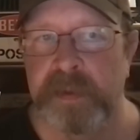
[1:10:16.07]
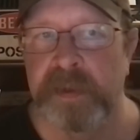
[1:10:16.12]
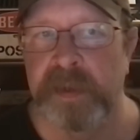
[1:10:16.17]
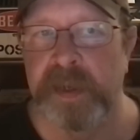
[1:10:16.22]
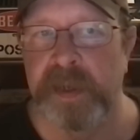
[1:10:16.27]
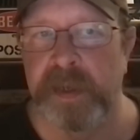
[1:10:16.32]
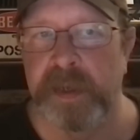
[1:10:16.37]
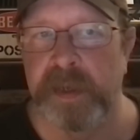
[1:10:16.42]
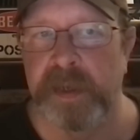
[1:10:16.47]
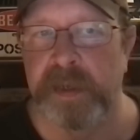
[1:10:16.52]

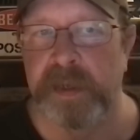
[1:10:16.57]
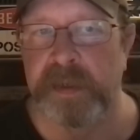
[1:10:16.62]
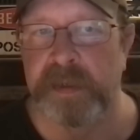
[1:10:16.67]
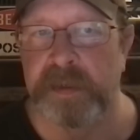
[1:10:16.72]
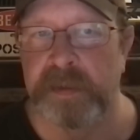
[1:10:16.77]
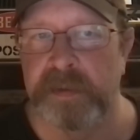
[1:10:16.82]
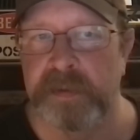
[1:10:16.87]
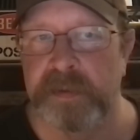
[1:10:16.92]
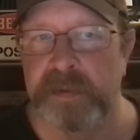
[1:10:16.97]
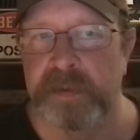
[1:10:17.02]
And
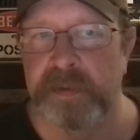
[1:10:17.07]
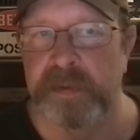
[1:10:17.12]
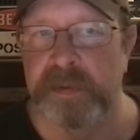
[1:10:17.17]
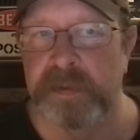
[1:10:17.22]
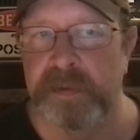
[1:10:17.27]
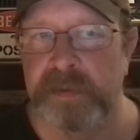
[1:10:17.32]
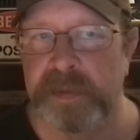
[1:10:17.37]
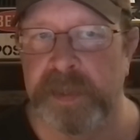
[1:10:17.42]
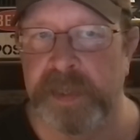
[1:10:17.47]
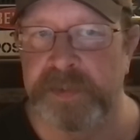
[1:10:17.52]

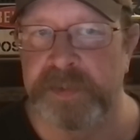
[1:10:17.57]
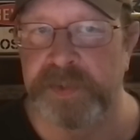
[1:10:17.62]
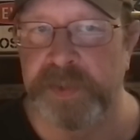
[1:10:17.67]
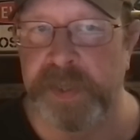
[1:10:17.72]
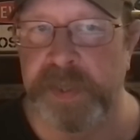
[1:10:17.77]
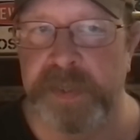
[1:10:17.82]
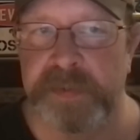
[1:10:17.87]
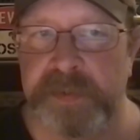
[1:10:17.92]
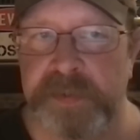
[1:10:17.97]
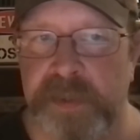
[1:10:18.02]
that
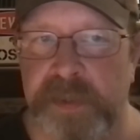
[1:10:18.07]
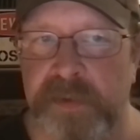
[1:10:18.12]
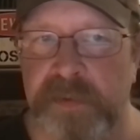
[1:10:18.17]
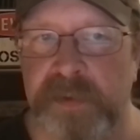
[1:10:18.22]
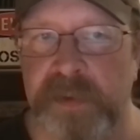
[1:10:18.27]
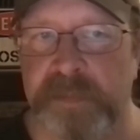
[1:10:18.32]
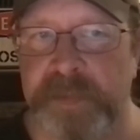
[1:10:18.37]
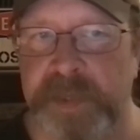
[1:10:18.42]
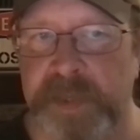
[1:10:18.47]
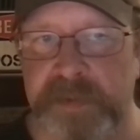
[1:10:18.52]
giant
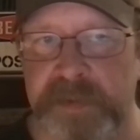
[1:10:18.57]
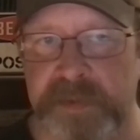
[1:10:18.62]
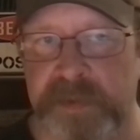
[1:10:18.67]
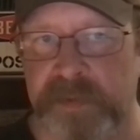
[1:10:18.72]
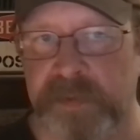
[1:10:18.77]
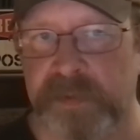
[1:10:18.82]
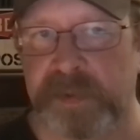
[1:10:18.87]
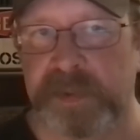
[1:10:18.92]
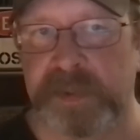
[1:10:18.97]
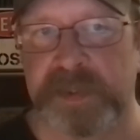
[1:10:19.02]
tokamak
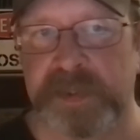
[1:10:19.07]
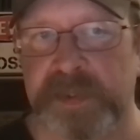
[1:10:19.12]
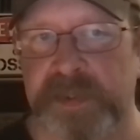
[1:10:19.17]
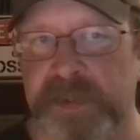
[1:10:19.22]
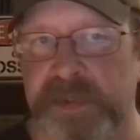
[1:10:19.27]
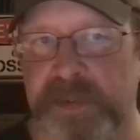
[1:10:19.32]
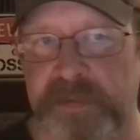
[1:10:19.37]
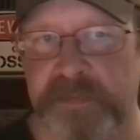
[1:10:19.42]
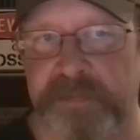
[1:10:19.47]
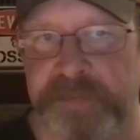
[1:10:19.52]

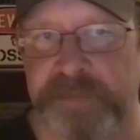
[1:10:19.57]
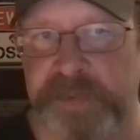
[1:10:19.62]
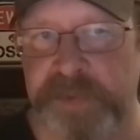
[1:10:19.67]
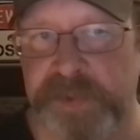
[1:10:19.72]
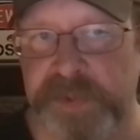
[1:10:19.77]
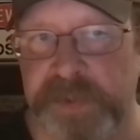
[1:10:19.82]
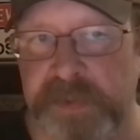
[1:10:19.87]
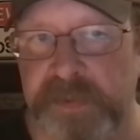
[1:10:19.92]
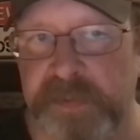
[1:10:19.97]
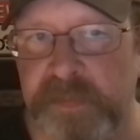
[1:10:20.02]
torus of
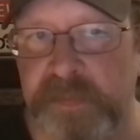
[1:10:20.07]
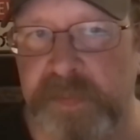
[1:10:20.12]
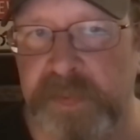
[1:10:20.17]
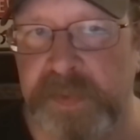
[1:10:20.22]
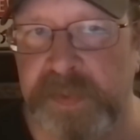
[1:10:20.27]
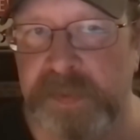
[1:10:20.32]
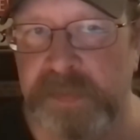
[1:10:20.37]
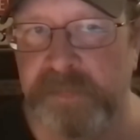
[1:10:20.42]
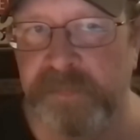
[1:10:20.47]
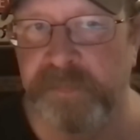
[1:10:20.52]
fusion
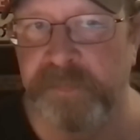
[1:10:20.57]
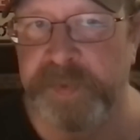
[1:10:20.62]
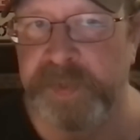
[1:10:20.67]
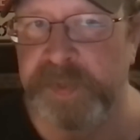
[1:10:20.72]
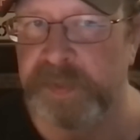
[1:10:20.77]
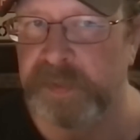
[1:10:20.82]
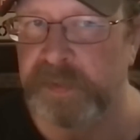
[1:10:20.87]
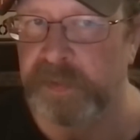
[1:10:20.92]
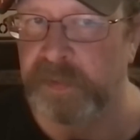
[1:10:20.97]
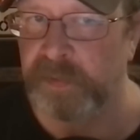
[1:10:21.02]
isn't the